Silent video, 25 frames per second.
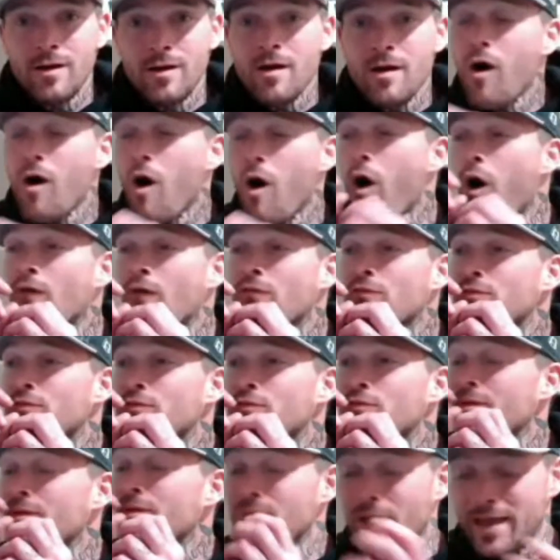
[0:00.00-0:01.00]

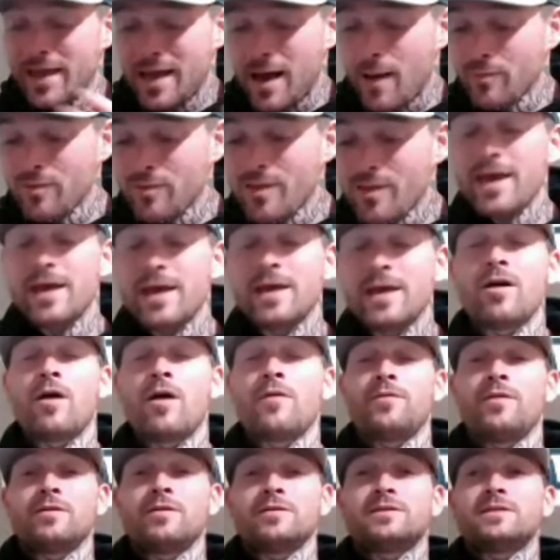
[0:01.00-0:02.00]
I'm laying
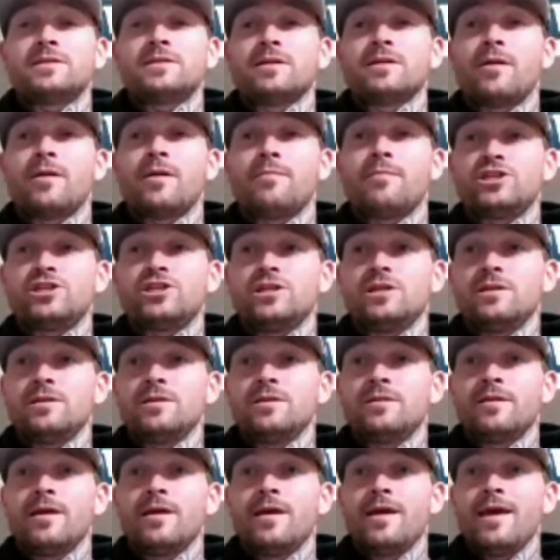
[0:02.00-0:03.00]
on the sit-up machine
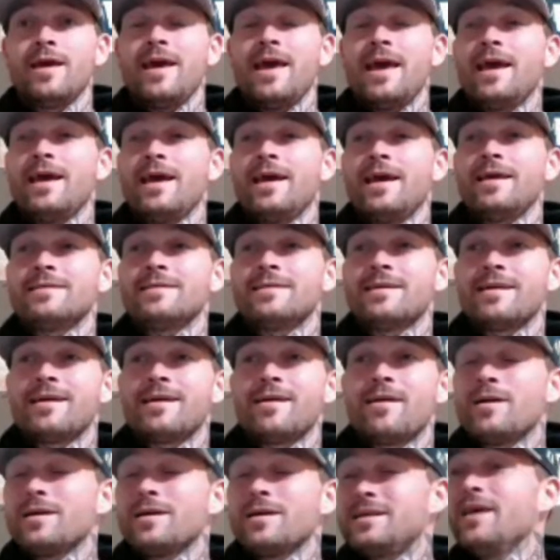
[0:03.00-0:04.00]
and
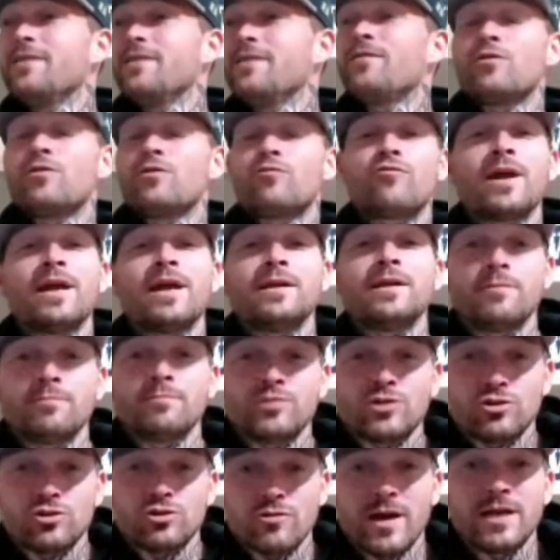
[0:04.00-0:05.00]
giving random
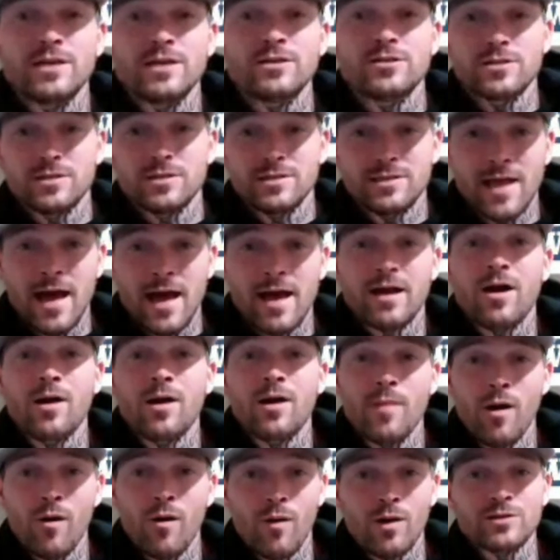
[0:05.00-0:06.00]
strangers that come
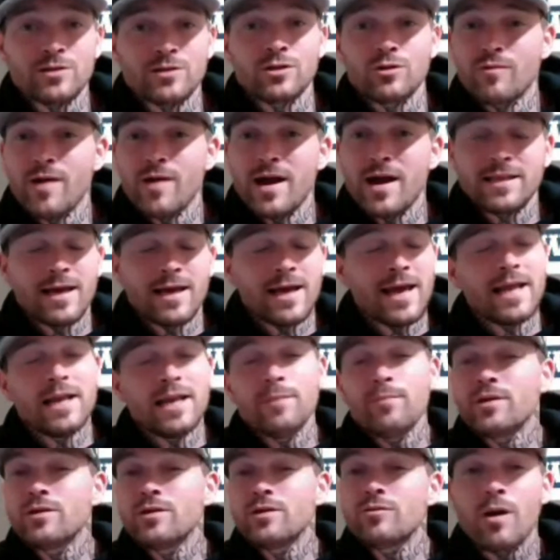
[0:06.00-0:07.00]
out onto the rec deck.
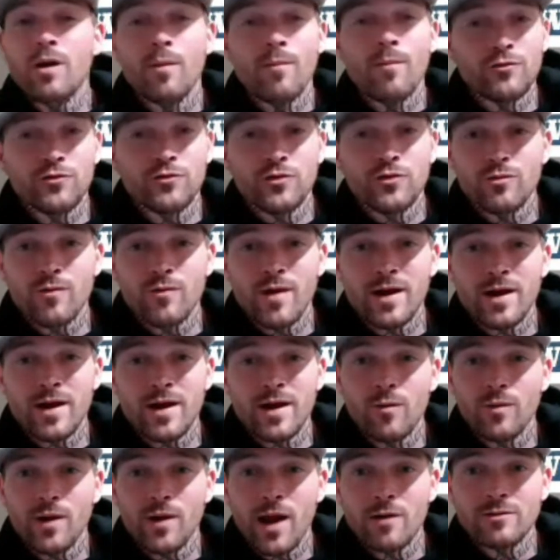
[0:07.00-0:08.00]
Anybody who come out to the rec
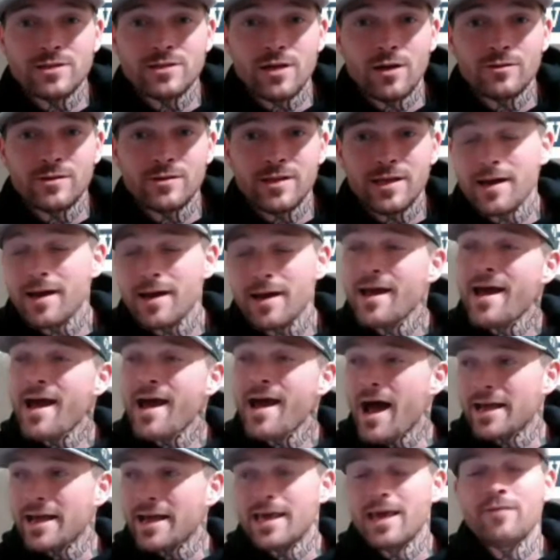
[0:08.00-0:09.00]
deck when I was out there,
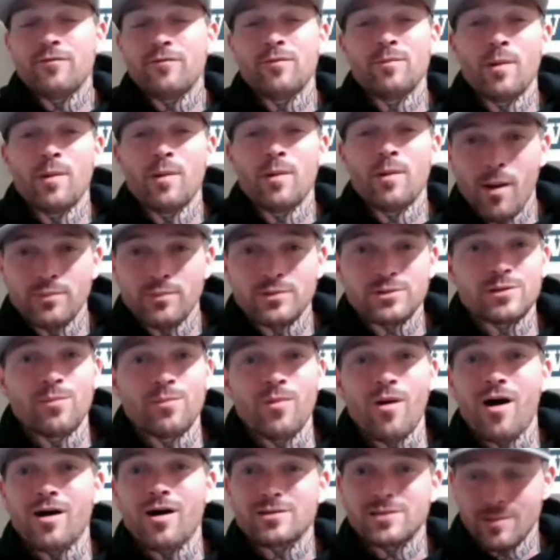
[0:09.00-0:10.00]
I gave him a bump of
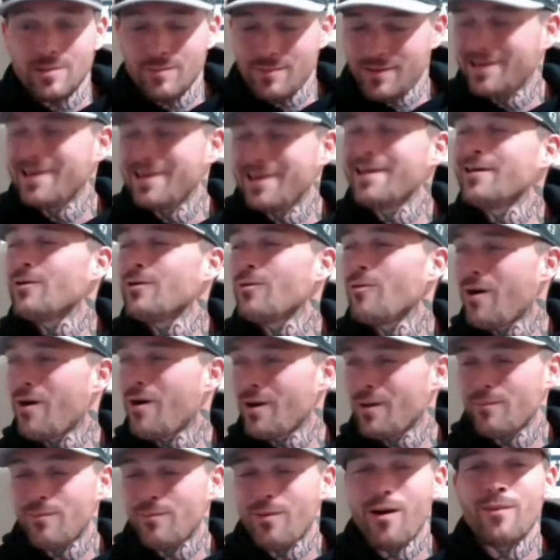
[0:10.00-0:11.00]
Suboxone. I'm like, "Here, you
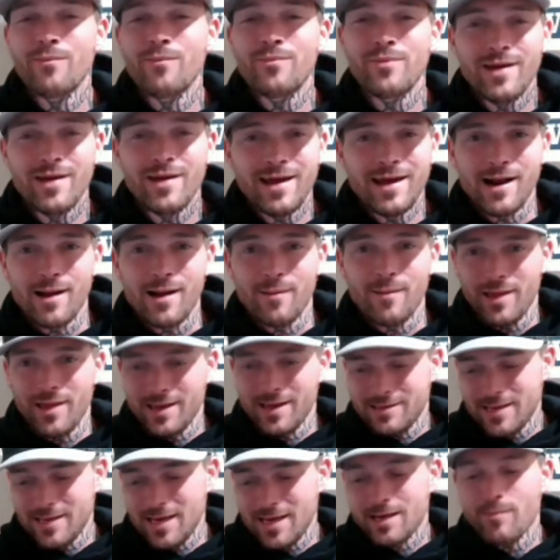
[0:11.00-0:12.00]
want a bump?" And I'm like
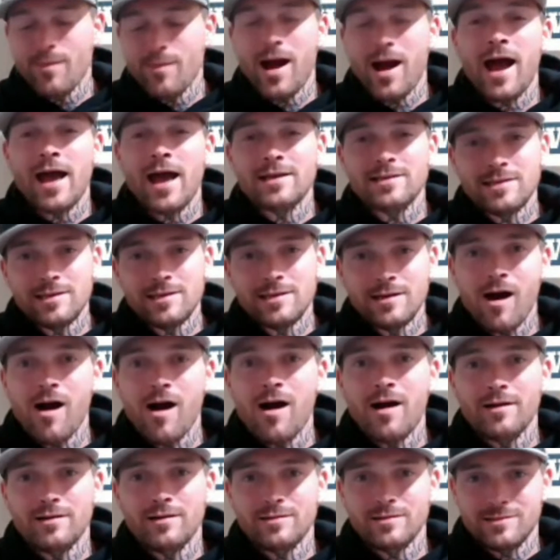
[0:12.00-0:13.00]
taking my ID
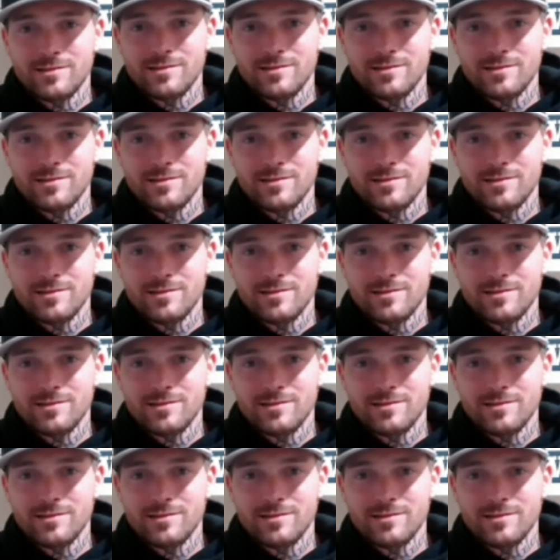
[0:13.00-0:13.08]
card and